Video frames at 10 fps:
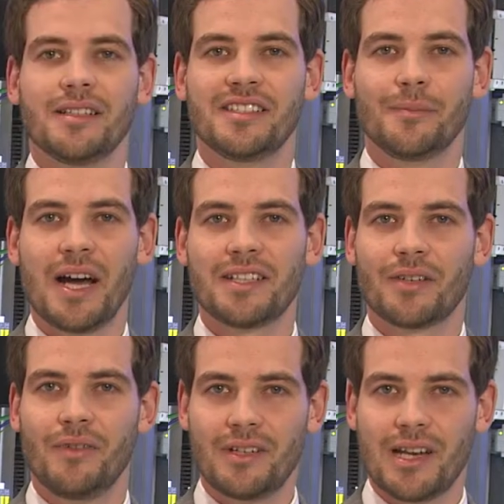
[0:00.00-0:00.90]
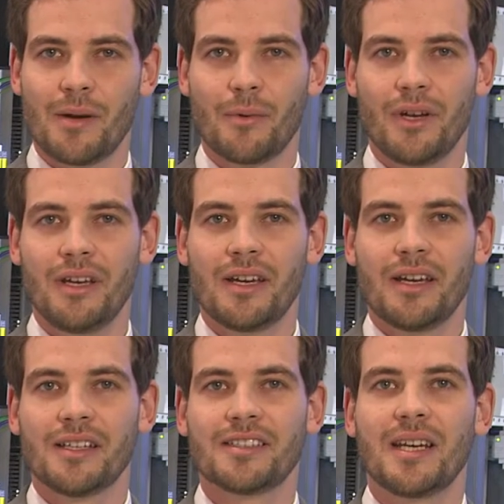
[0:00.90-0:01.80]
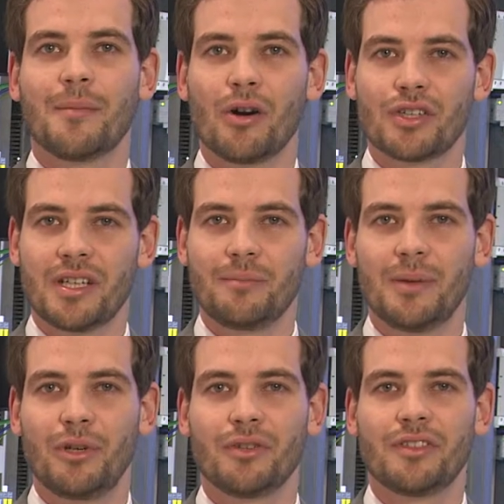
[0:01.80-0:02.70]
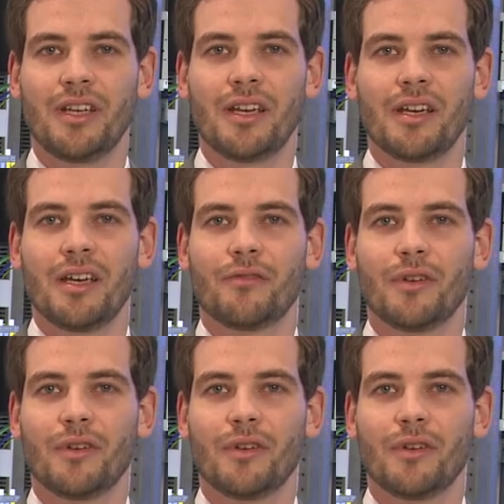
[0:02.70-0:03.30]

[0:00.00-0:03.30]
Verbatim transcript: The SIMATIC Wind Library is a function